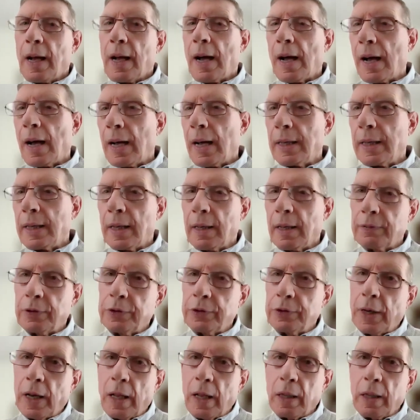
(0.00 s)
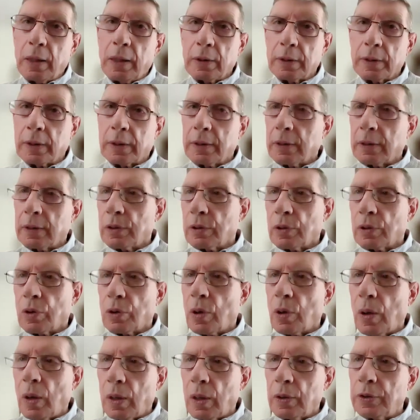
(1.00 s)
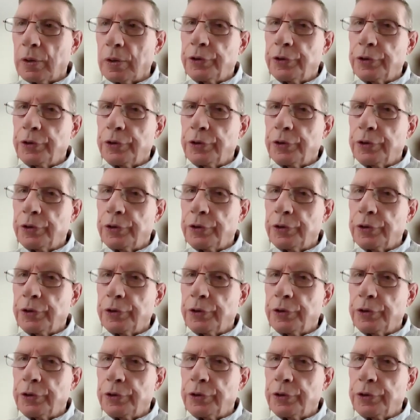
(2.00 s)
I have a dollar call